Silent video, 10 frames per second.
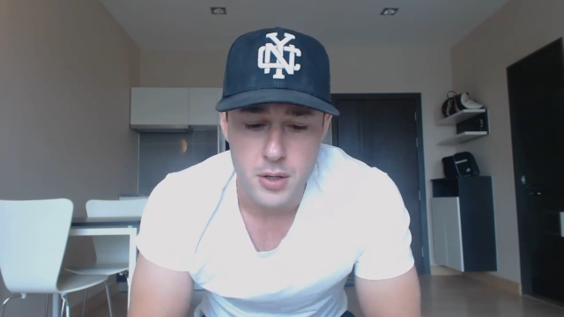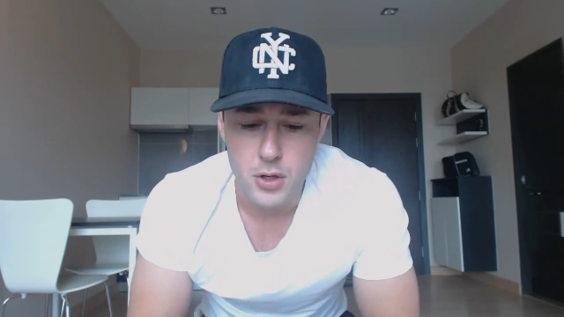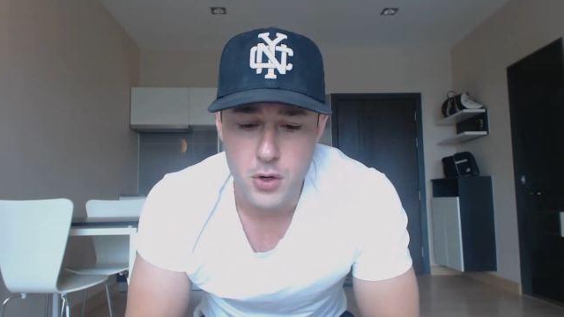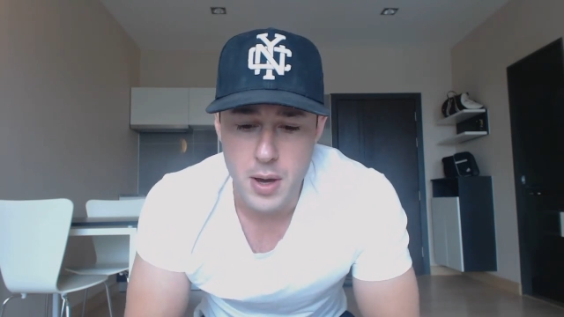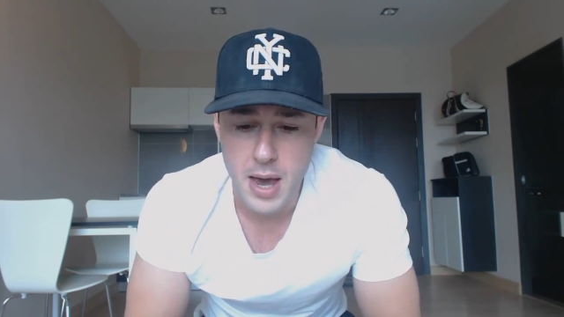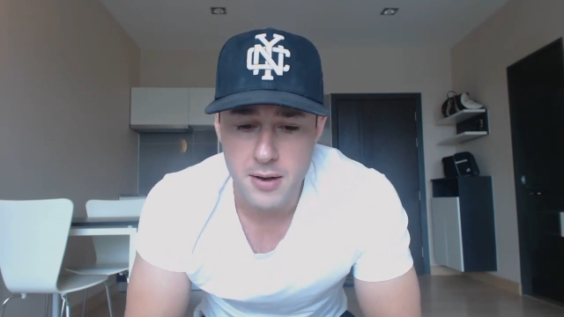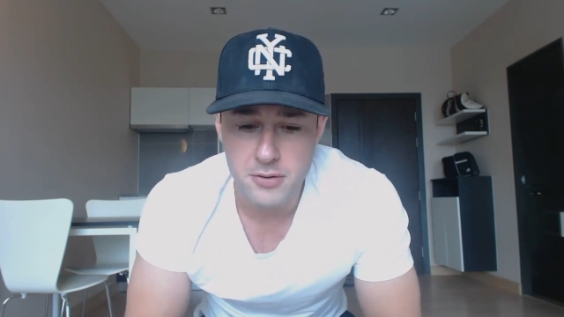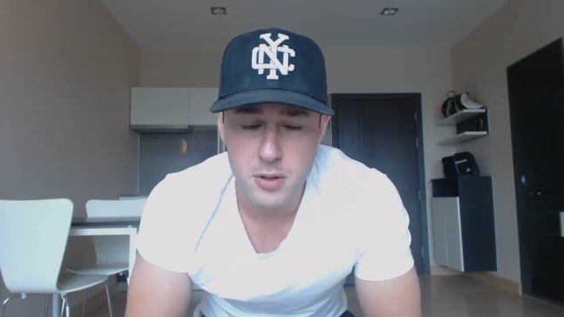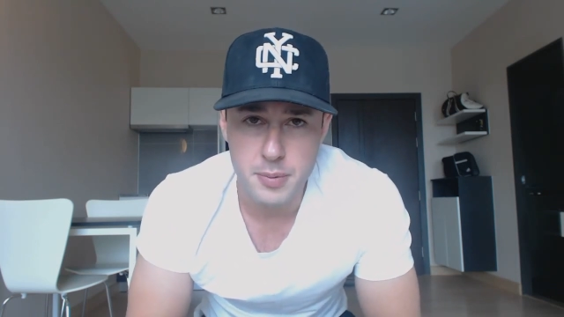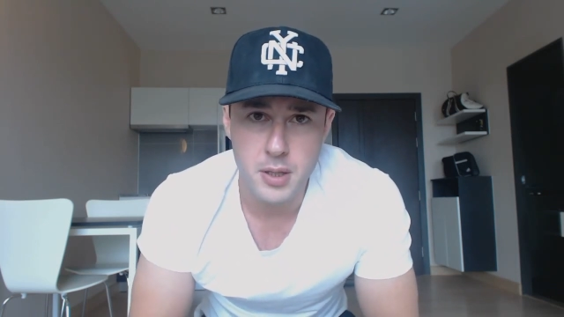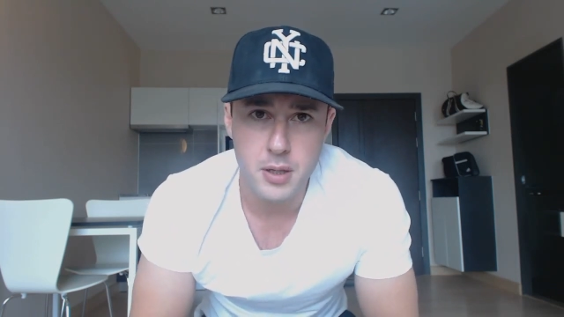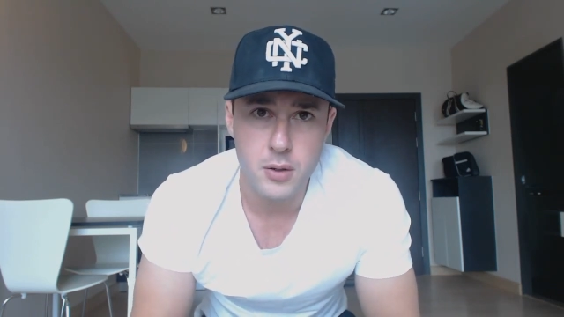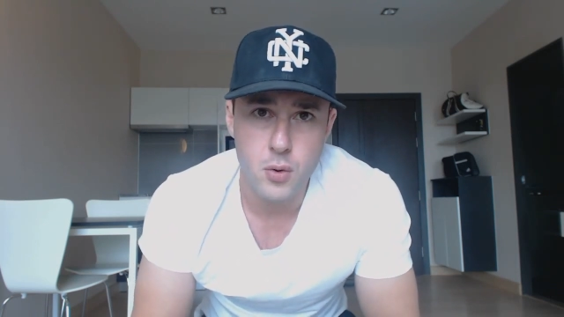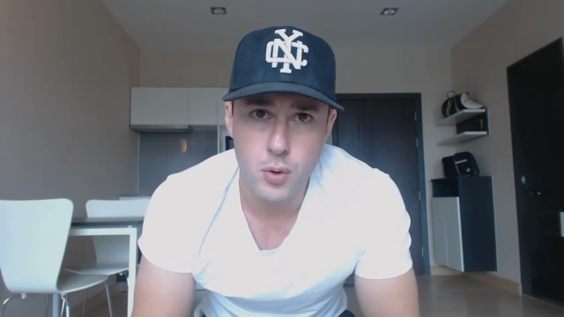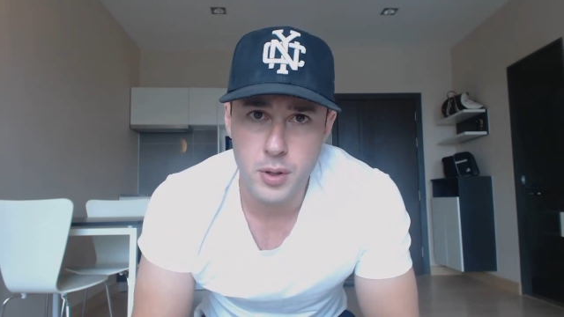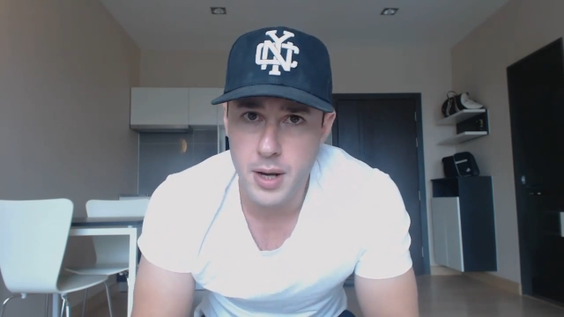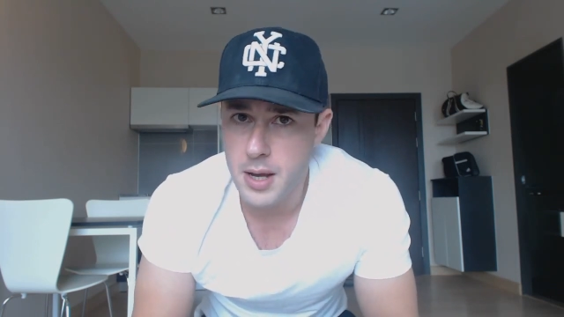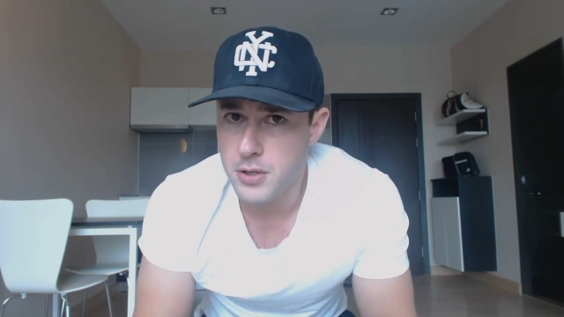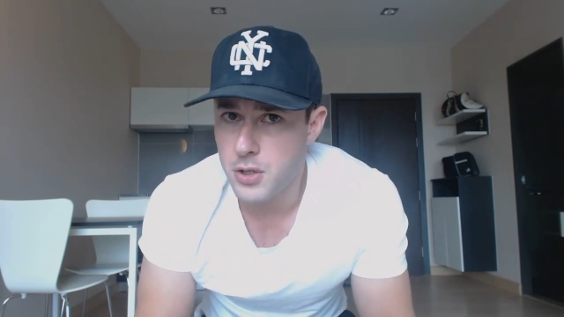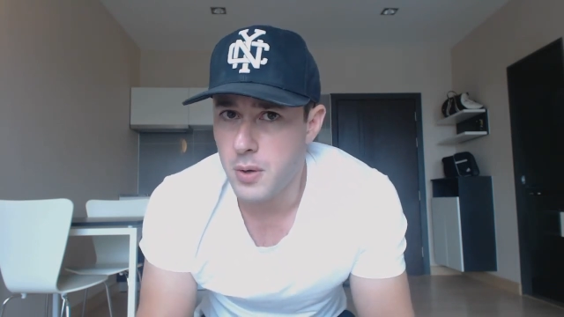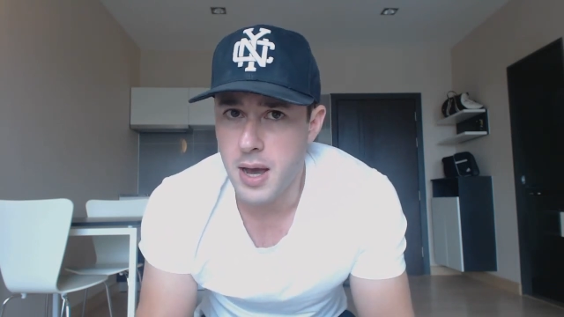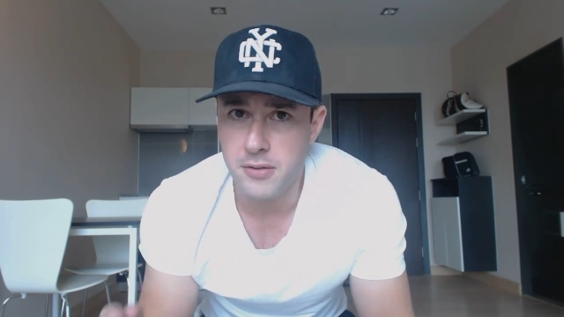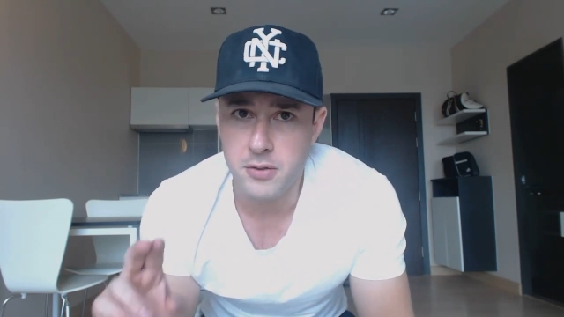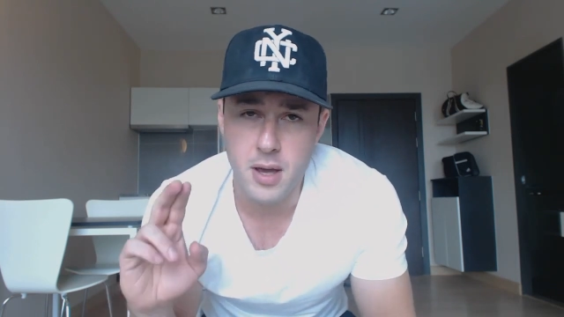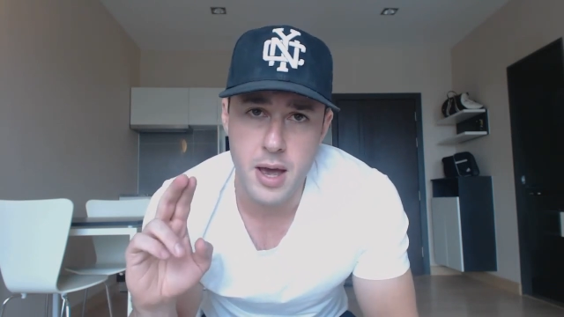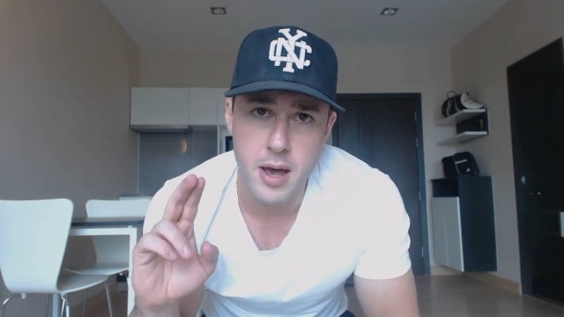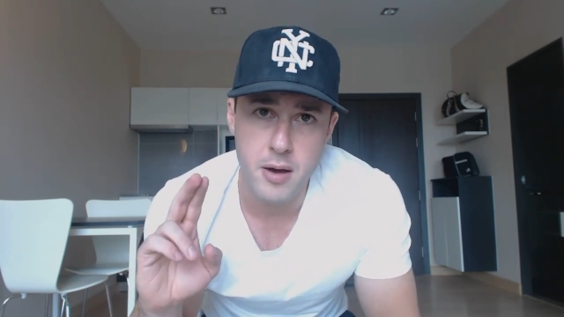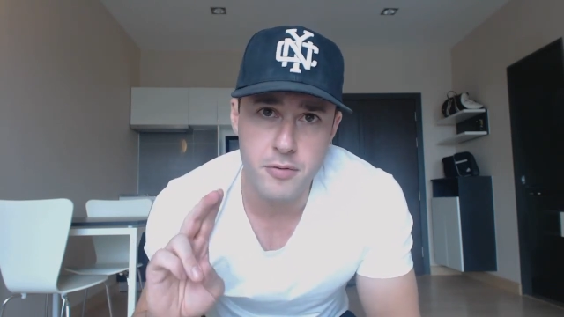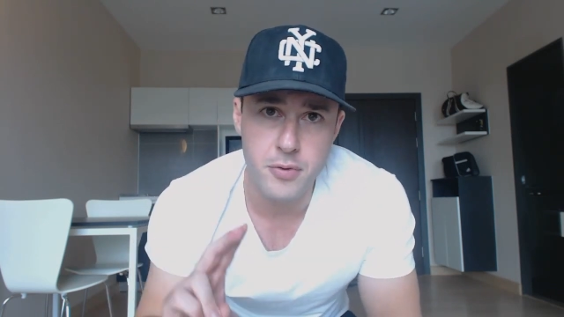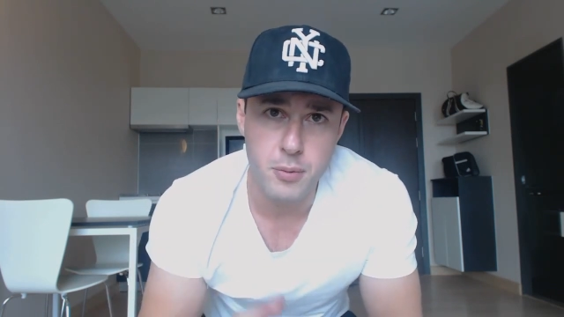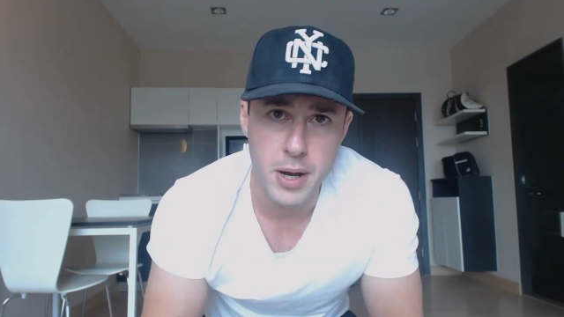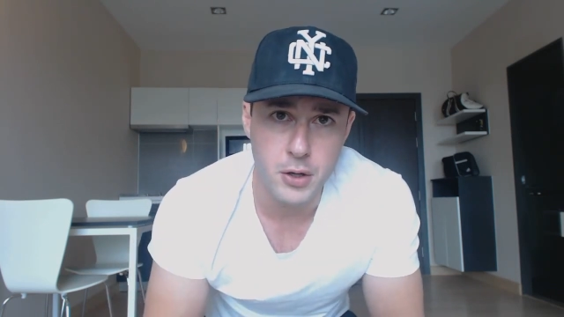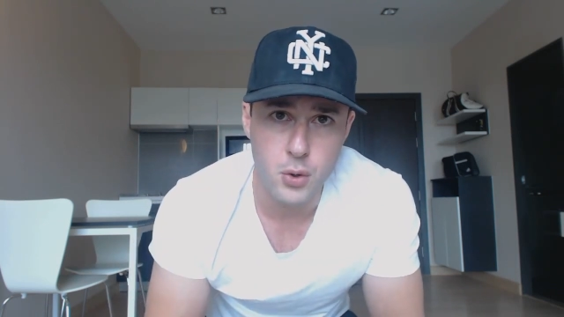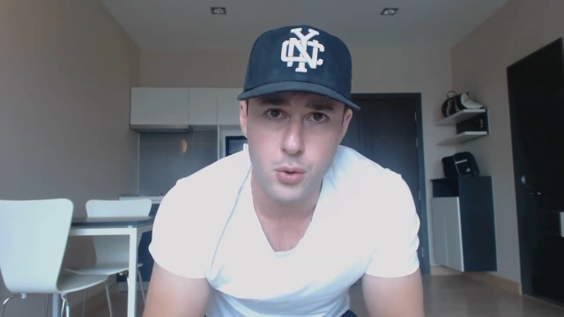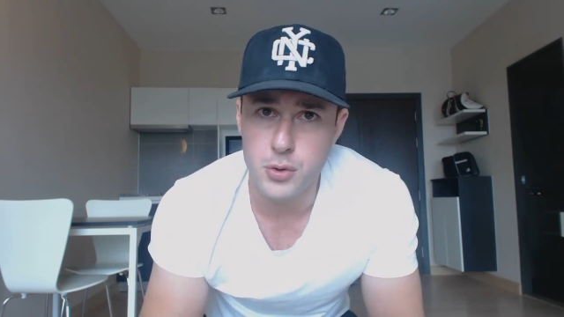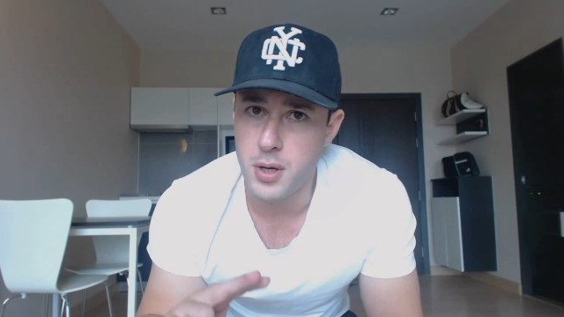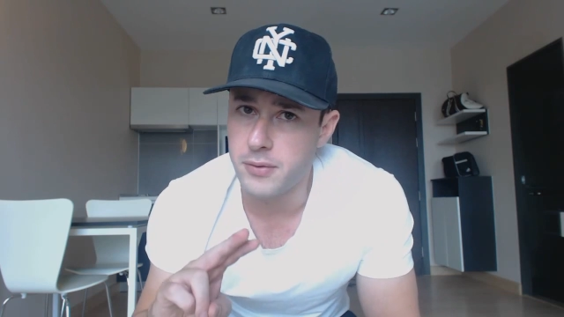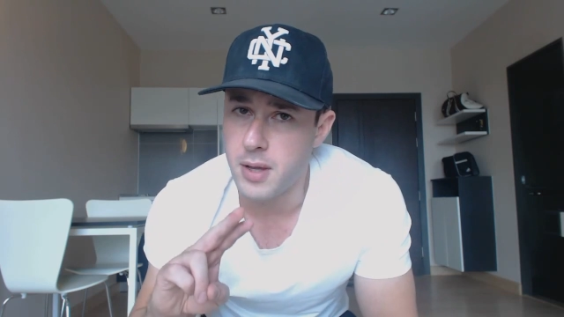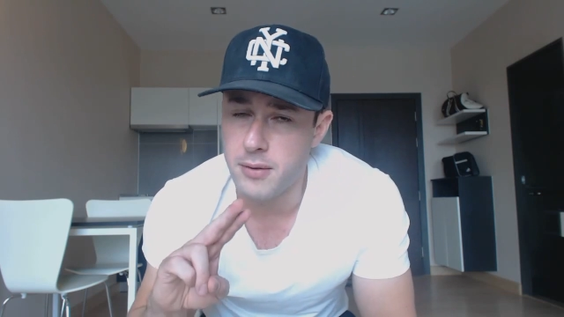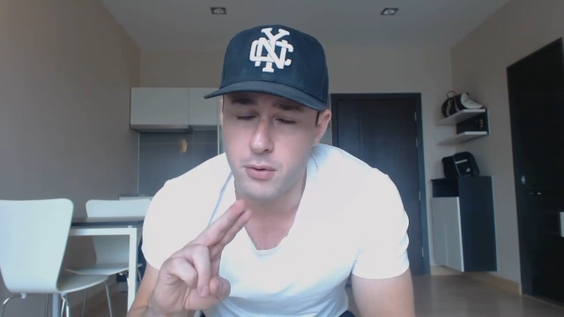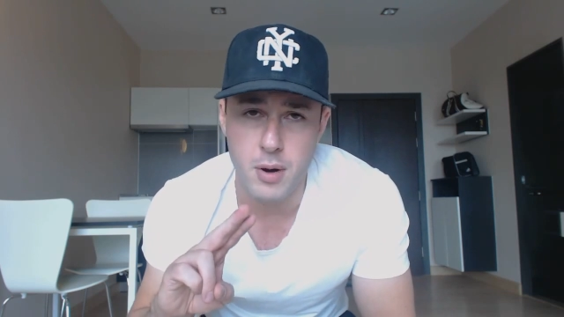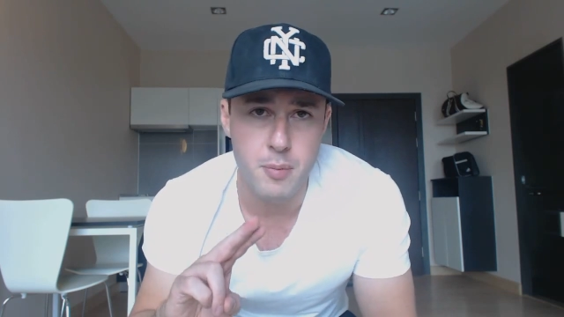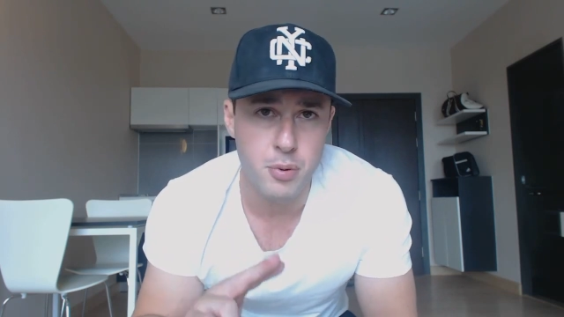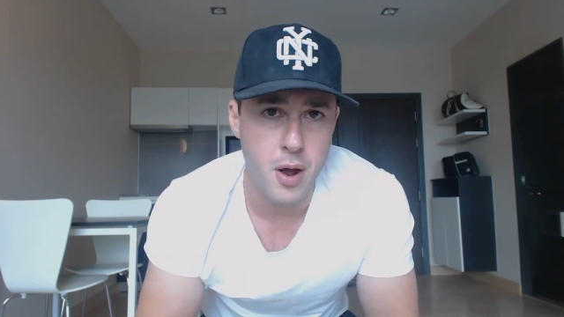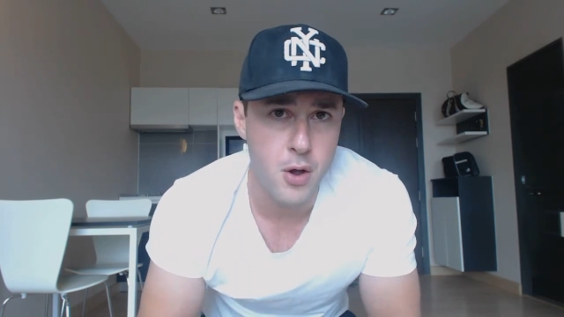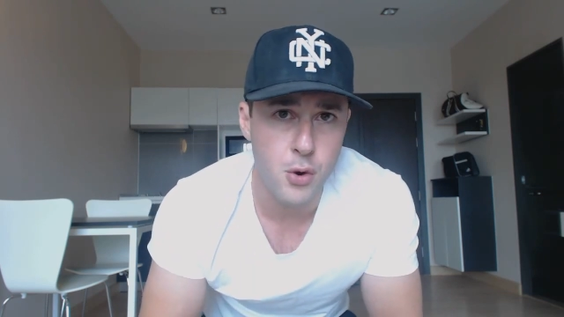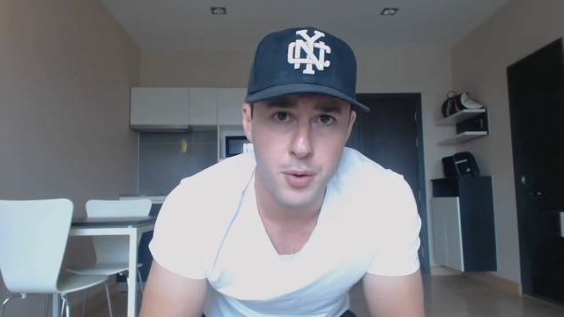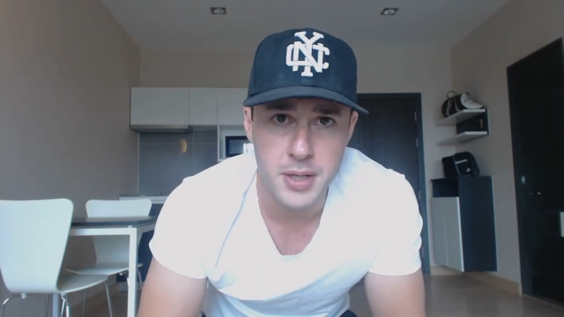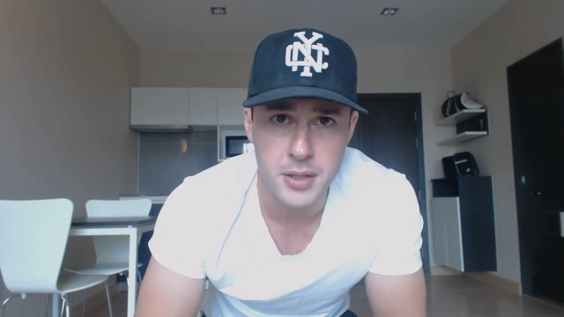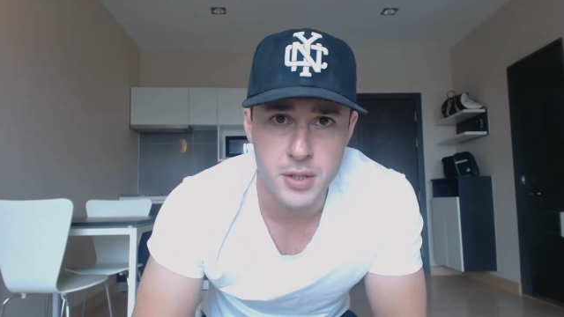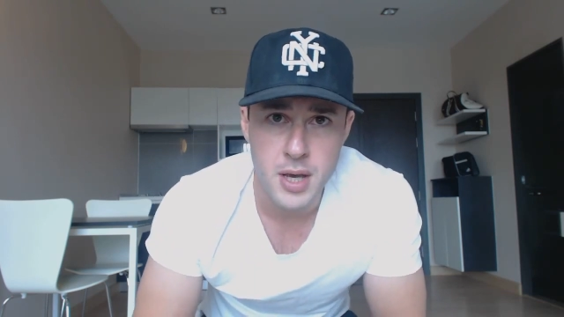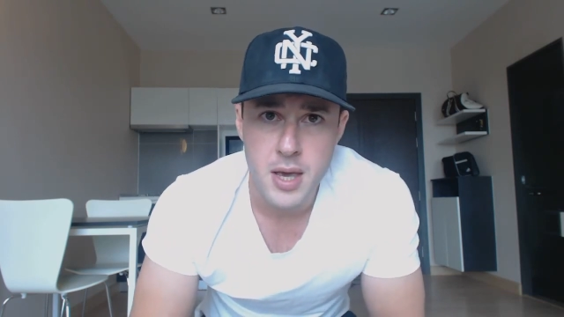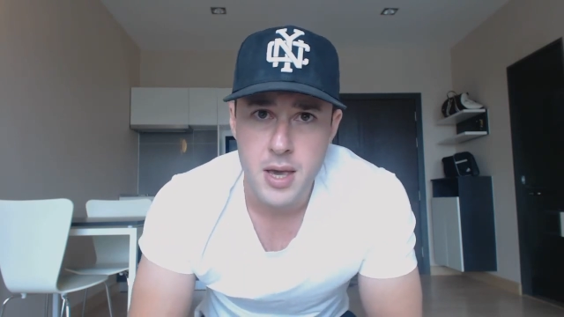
you have to be organized, you have to have the right goals, you have to have the right priorities,